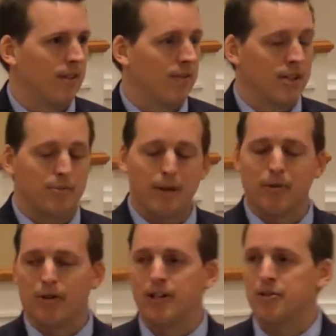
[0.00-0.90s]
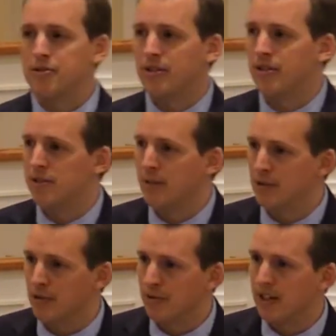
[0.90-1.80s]
Friends, people are interested in
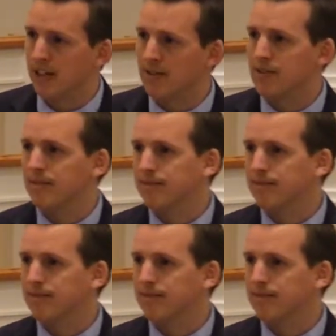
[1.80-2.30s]
spiritual things.